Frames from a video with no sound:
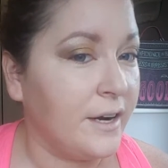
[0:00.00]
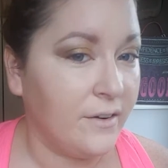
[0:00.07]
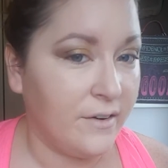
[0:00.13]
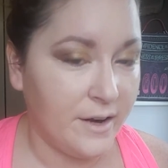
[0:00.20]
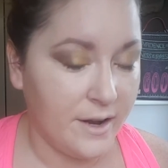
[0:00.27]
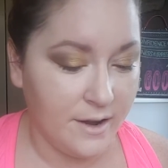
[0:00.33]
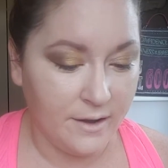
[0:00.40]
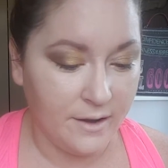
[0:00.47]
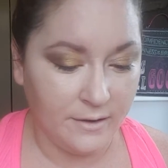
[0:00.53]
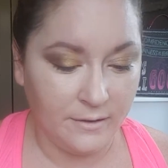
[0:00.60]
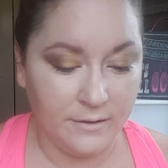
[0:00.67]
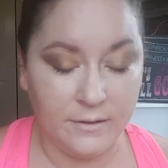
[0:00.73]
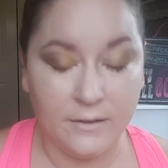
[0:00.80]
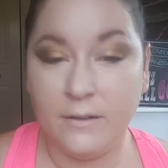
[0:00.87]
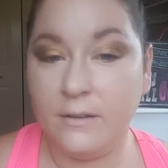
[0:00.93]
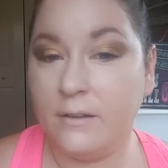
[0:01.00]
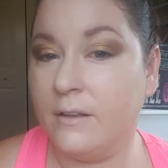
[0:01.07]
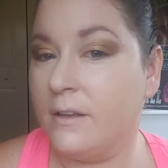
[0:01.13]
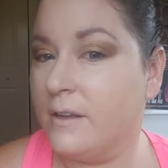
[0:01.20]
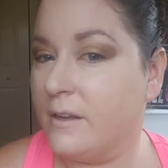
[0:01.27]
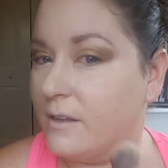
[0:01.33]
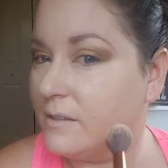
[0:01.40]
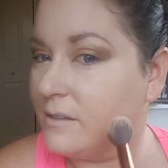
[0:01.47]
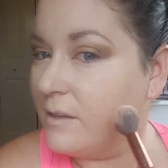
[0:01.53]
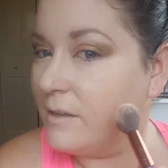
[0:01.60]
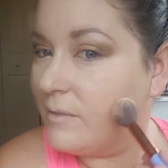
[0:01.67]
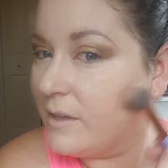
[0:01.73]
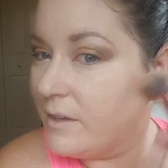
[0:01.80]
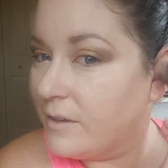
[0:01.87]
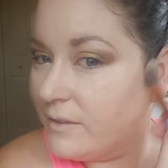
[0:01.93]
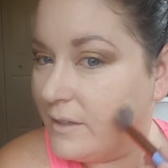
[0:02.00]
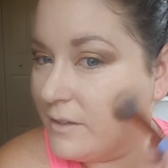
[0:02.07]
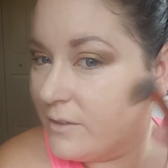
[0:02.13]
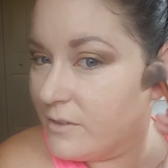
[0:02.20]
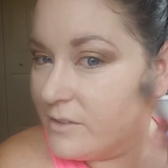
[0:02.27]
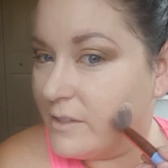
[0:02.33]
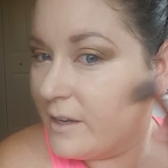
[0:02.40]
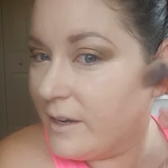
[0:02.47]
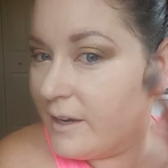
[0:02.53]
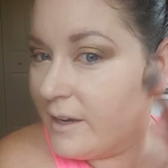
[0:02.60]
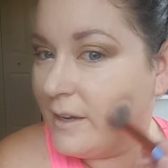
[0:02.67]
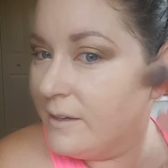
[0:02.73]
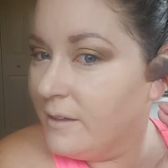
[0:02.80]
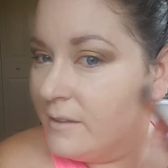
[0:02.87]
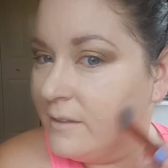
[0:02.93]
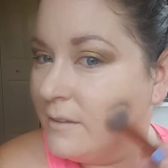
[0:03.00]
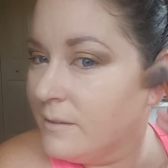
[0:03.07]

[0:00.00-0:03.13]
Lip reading: area. Same thing on the other side.